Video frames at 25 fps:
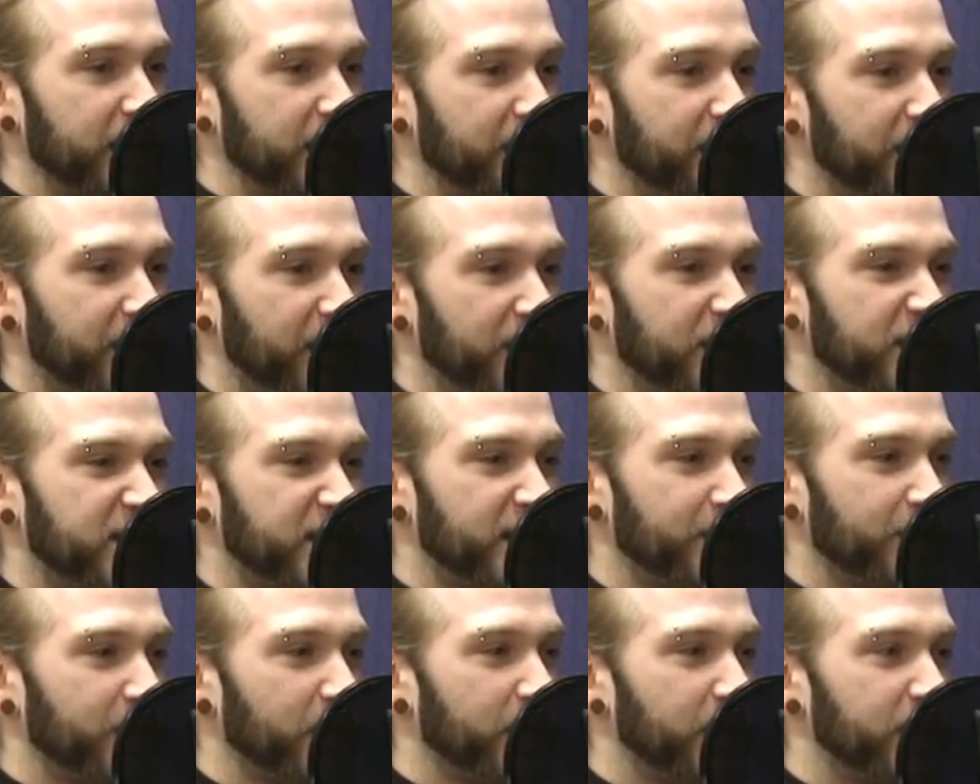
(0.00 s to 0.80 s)
very
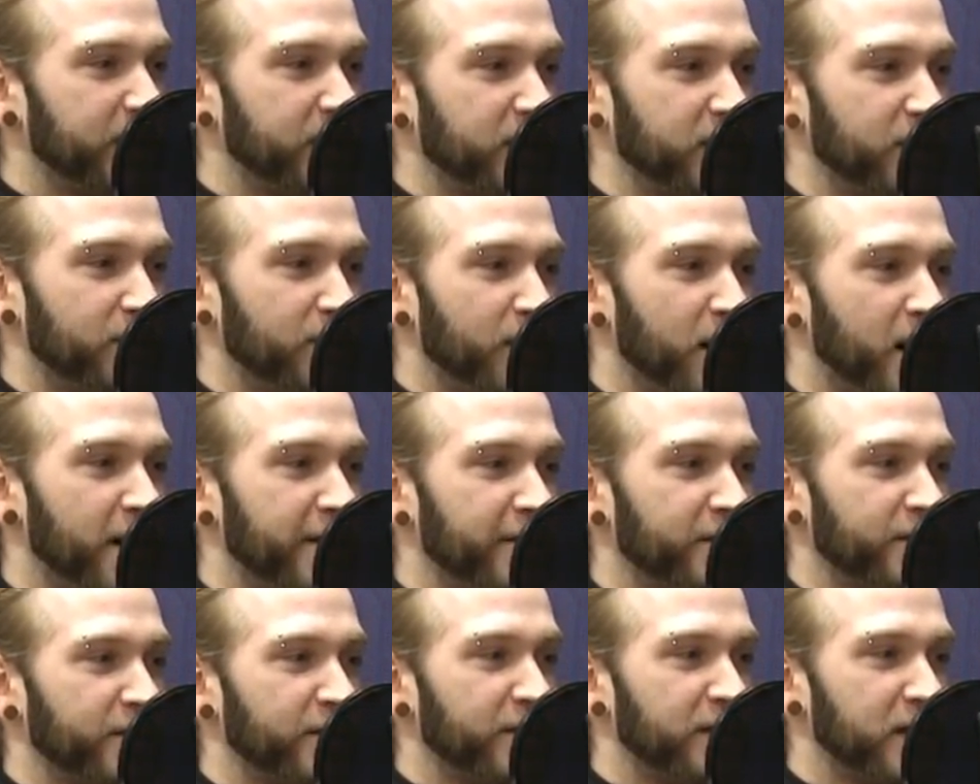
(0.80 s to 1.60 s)
similar to the
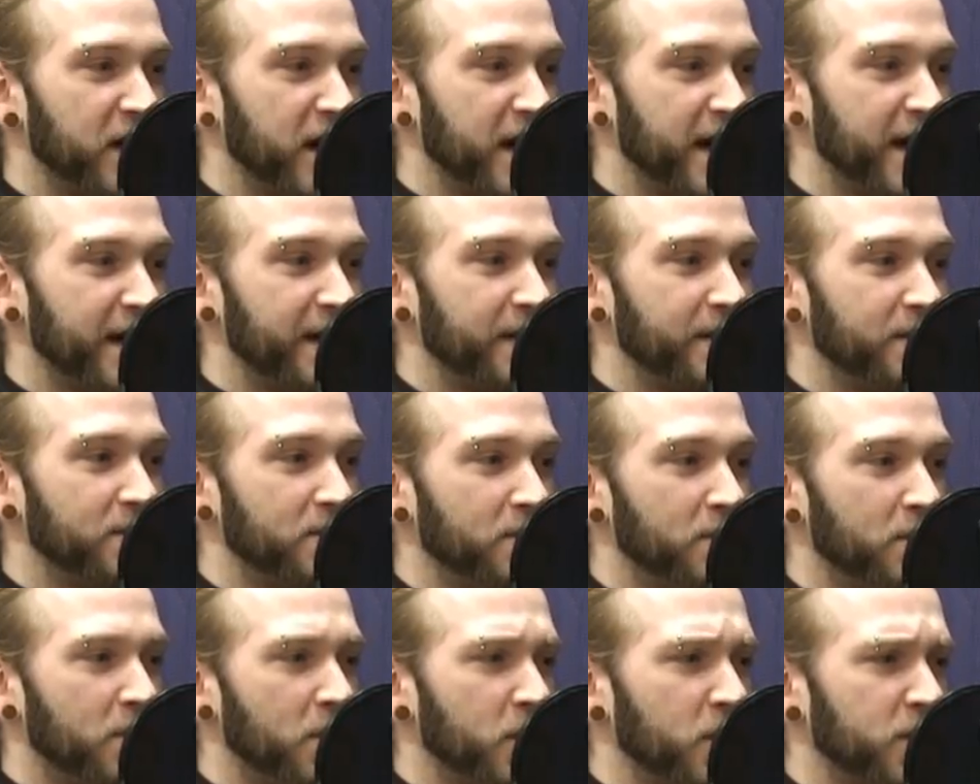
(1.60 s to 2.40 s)
model that
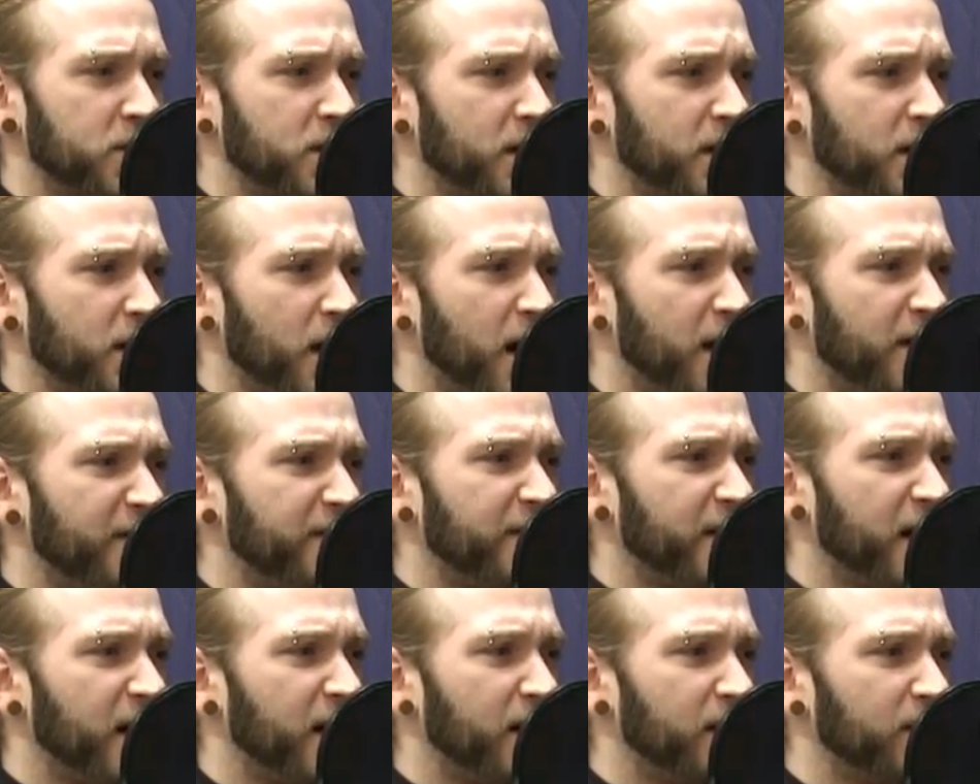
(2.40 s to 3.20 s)
a lot
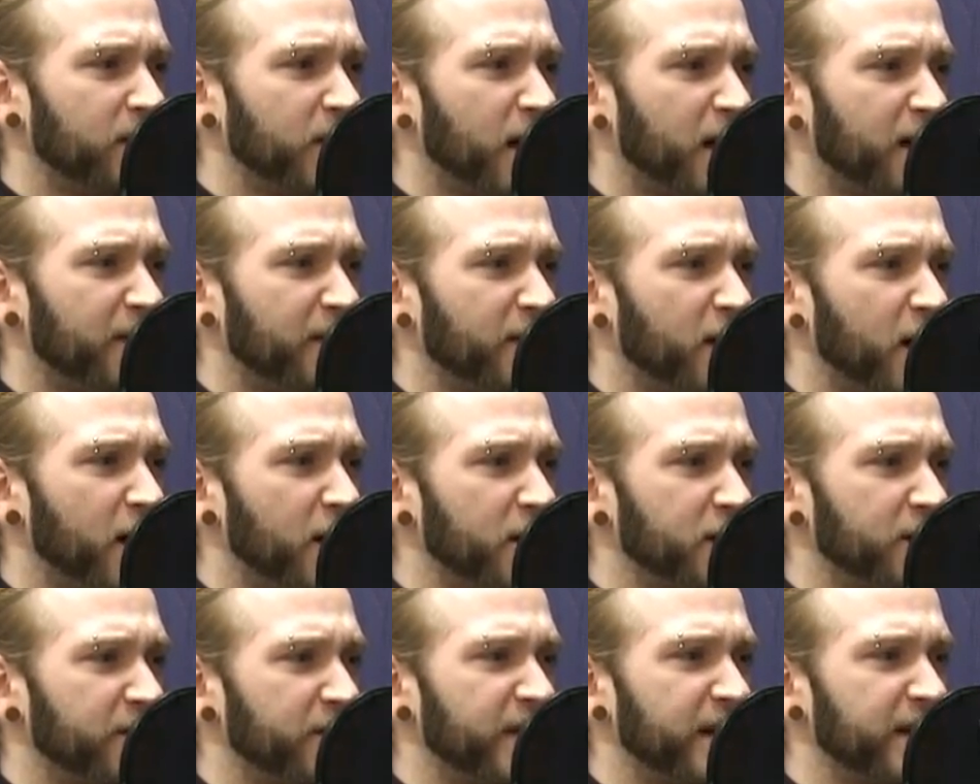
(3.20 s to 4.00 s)
of
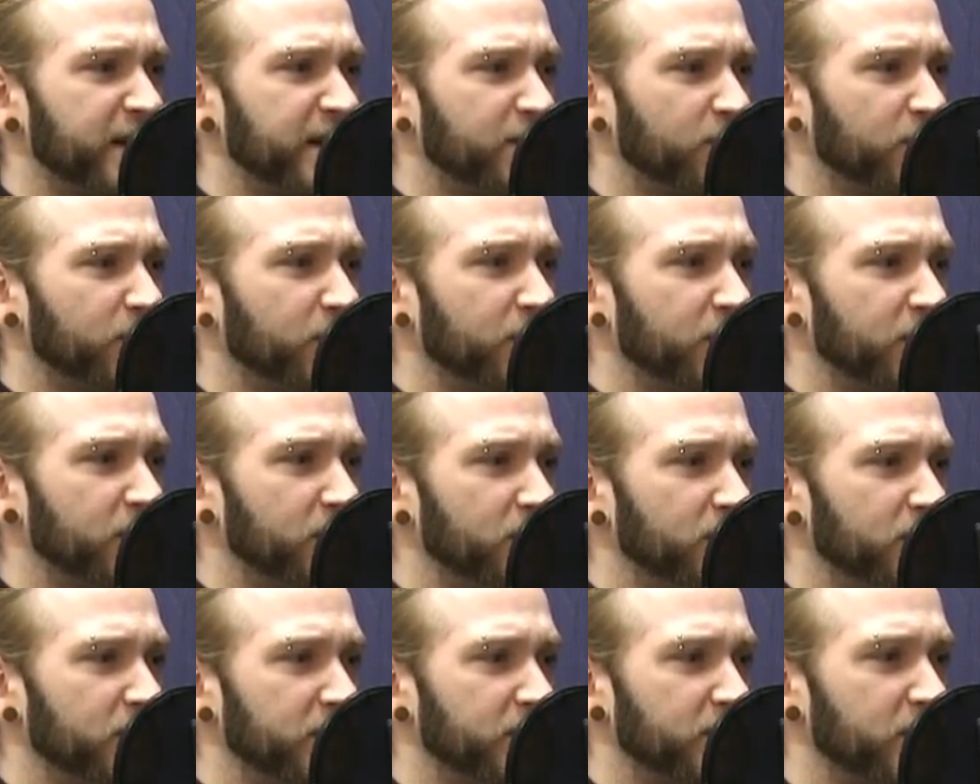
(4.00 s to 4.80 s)
large events will
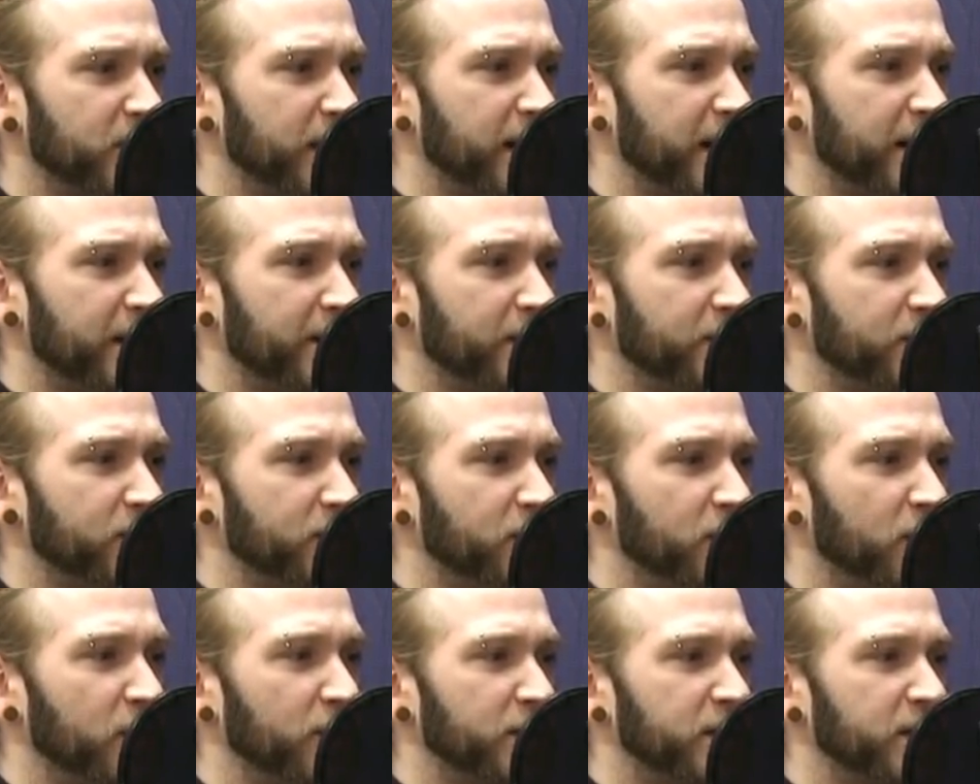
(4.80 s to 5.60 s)
use, where you
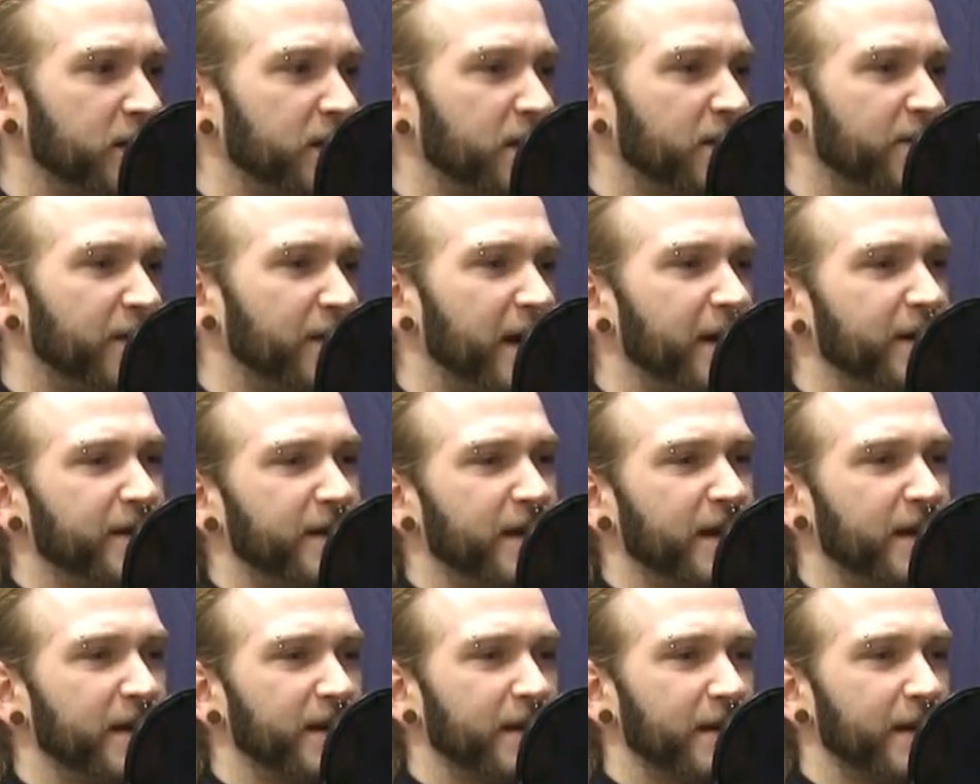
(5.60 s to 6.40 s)
go to the event
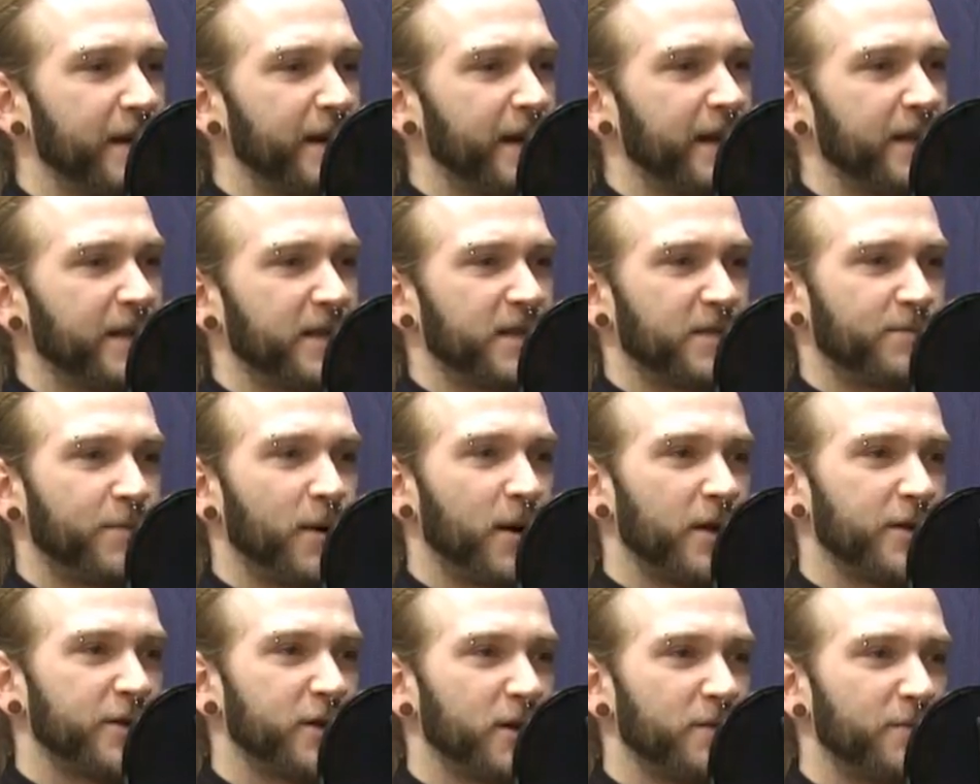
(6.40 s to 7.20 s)
and like it's
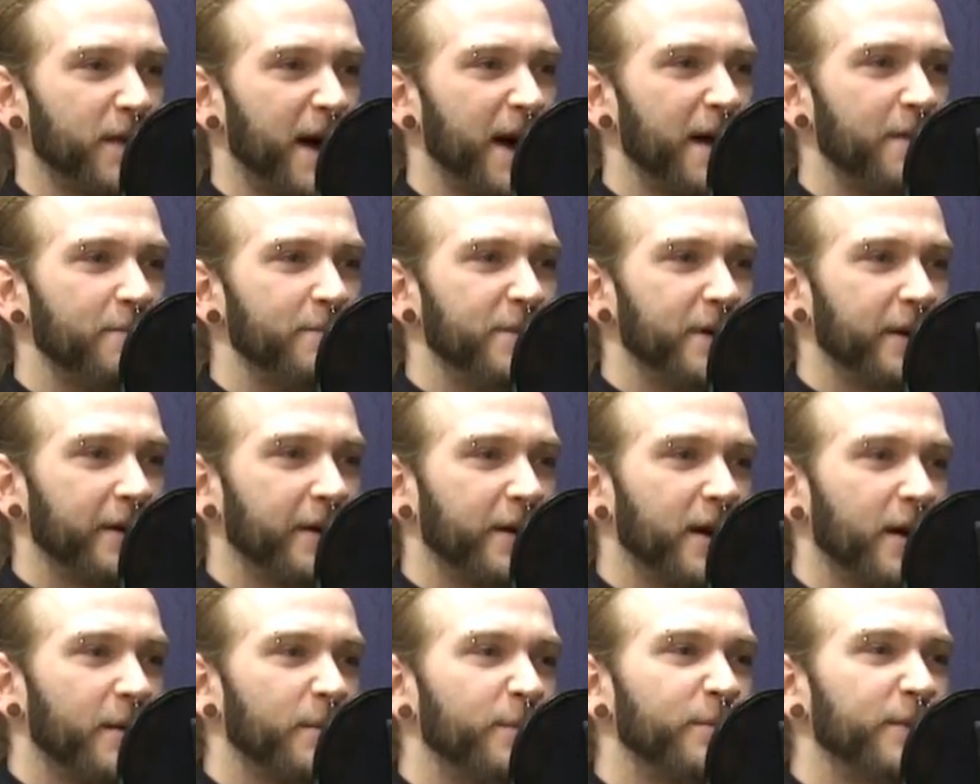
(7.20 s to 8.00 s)
sponsored by a beer
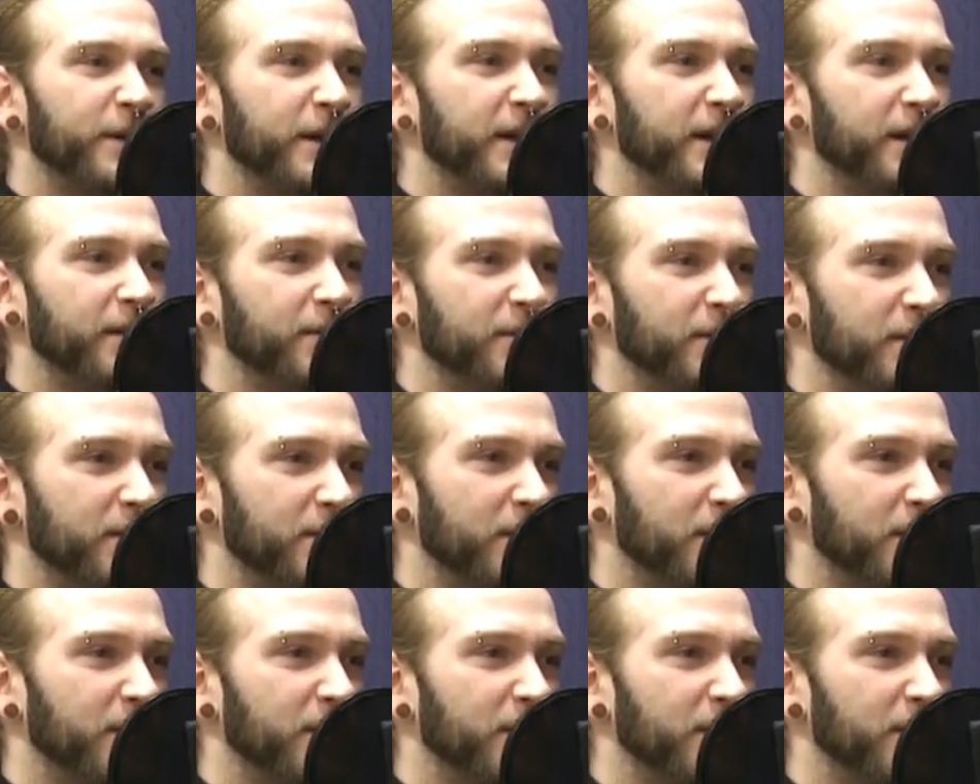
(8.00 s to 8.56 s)
company.